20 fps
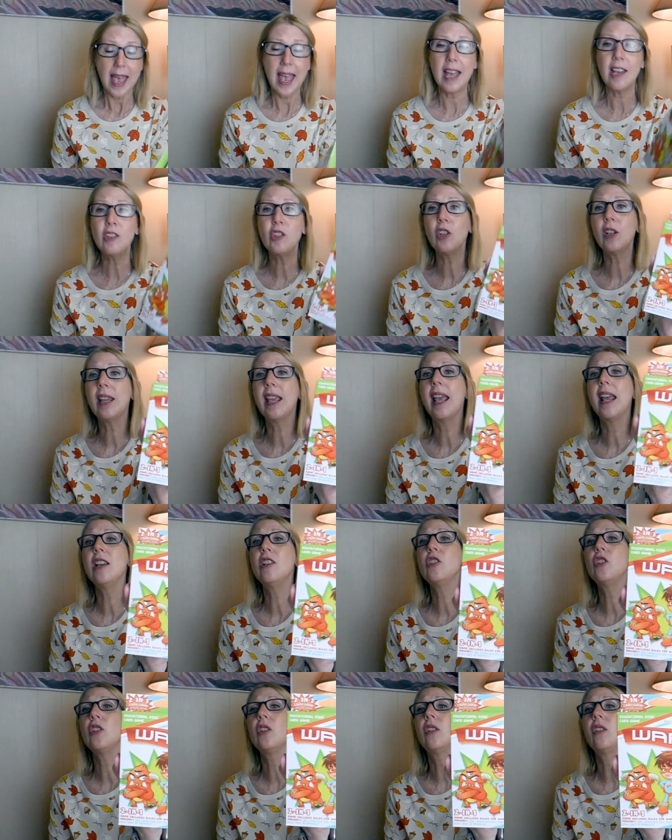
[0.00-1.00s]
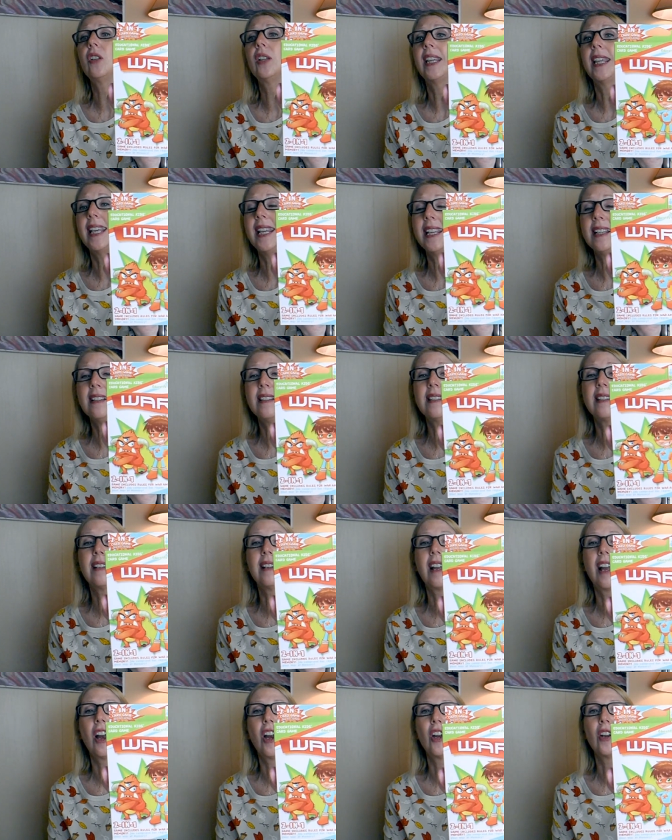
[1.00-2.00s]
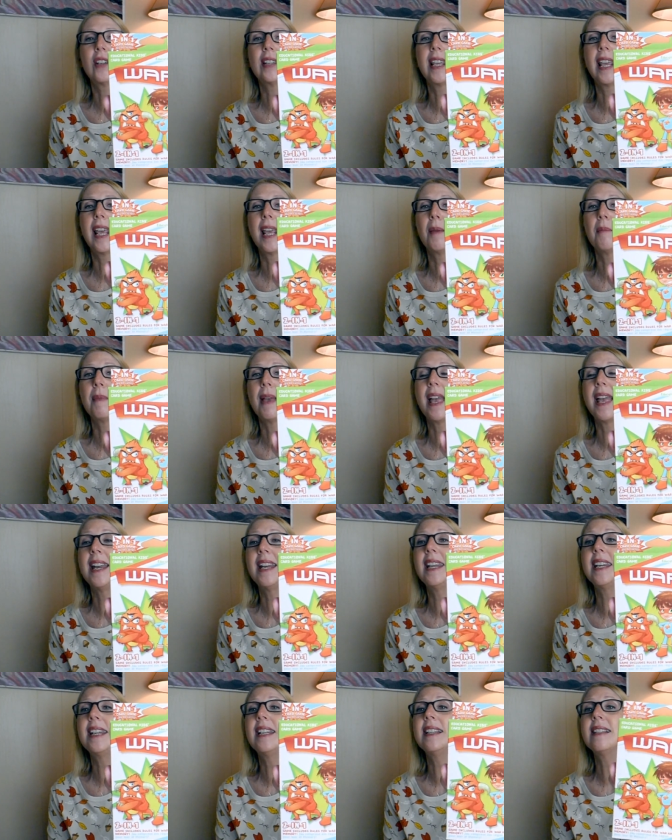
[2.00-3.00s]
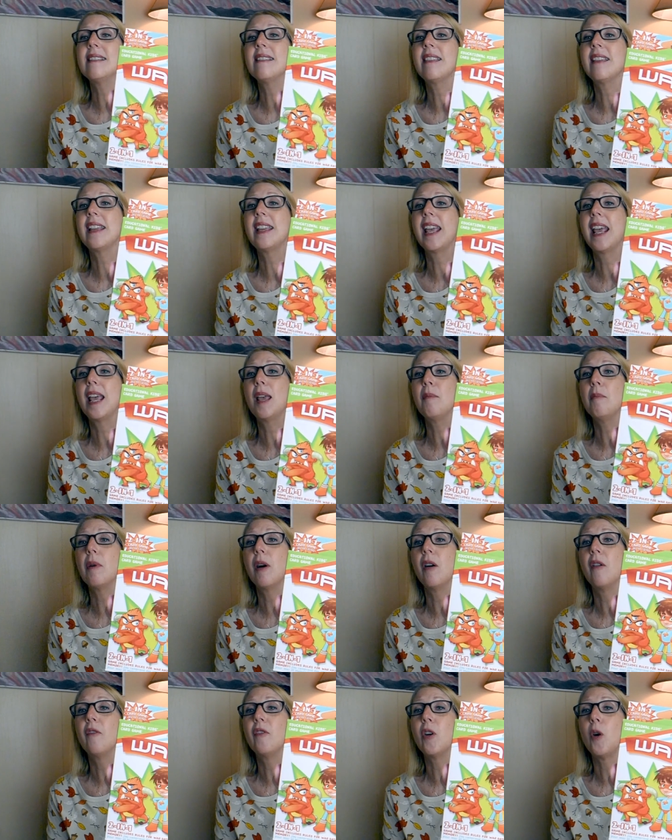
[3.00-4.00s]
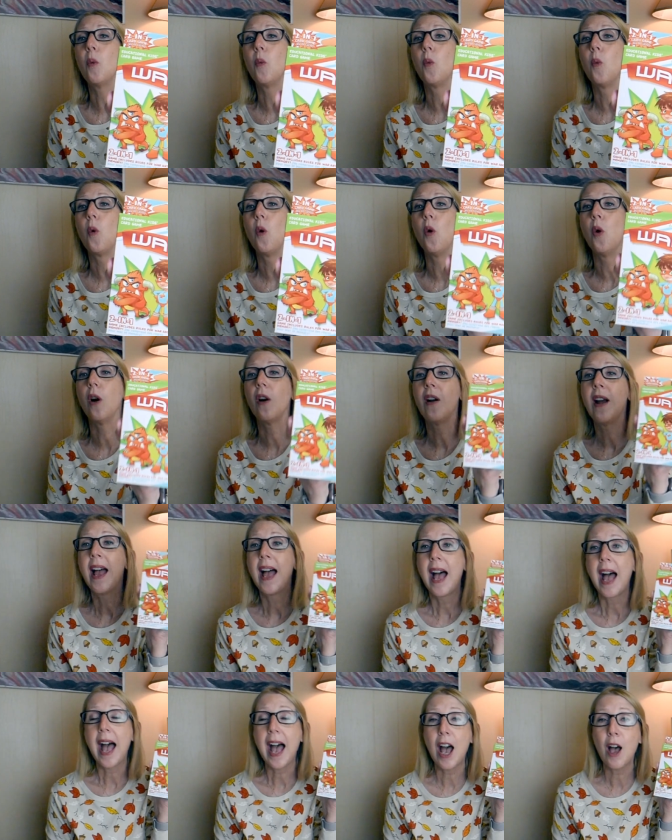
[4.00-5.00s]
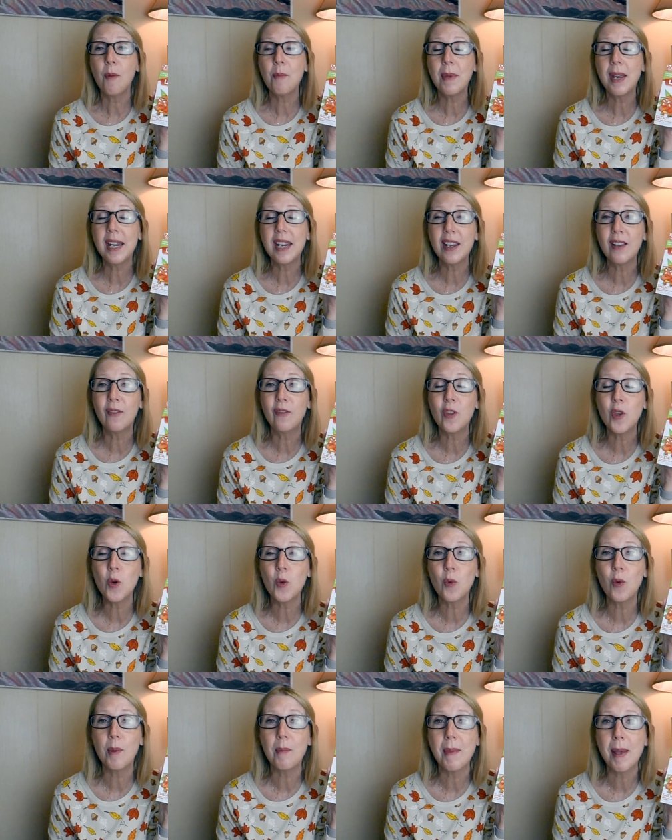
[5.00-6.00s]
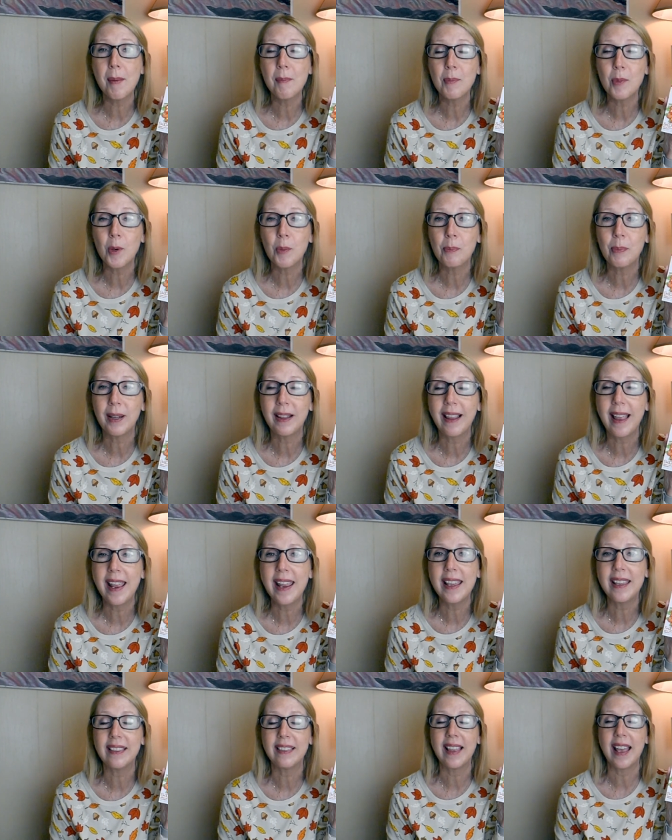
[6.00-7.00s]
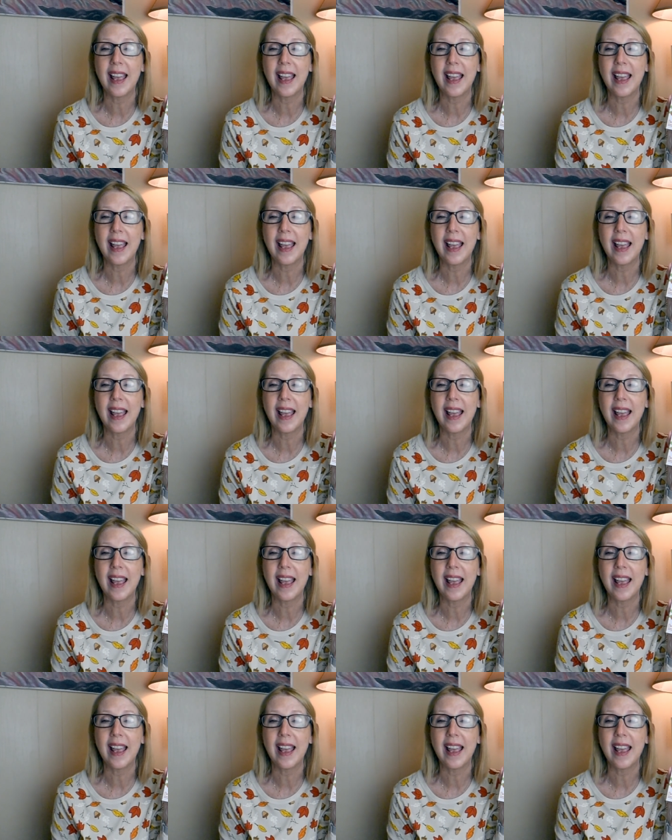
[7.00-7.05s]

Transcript: educational kids card game and it is the game of war. How many of you remember playing